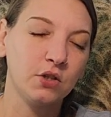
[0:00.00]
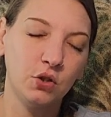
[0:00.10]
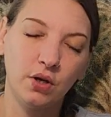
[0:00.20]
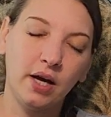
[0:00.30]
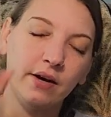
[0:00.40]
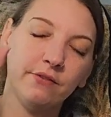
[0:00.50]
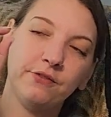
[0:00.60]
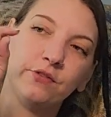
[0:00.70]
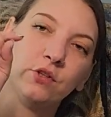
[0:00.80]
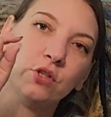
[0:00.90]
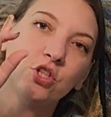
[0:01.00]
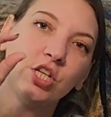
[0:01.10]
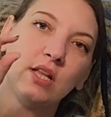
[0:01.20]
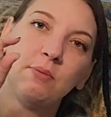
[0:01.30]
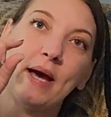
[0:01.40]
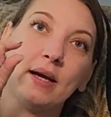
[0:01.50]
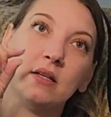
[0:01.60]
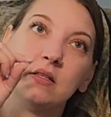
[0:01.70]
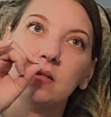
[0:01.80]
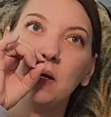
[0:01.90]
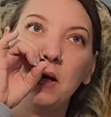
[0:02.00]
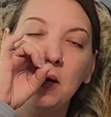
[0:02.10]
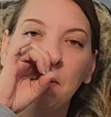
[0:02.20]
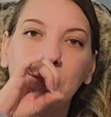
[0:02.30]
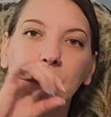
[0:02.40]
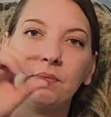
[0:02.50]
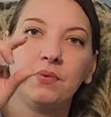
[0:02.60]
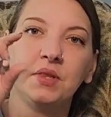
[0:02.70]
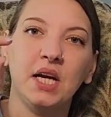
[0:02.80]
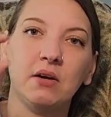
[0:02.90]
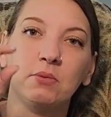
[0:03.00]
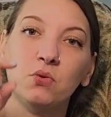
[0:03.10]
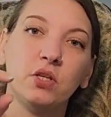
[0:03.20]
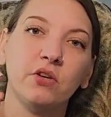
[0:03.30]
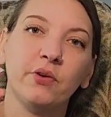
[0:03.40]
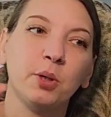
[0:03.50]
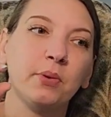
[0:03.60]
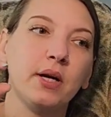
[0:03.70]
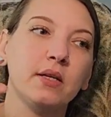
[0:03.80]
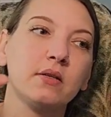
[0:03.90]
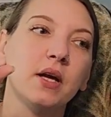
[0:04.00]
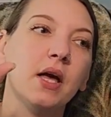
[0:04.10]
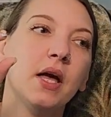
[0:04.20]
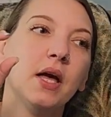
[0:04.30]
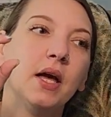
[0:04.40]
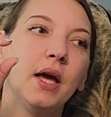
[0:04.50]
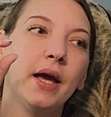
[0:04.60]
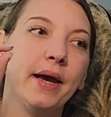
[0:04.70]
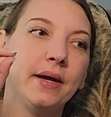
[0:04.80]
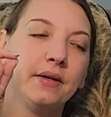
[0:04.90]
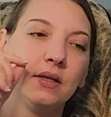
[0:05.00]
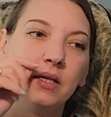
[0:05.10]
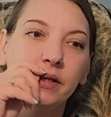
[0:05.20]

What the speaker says: you have your jelly packets there in between your vertebrae, and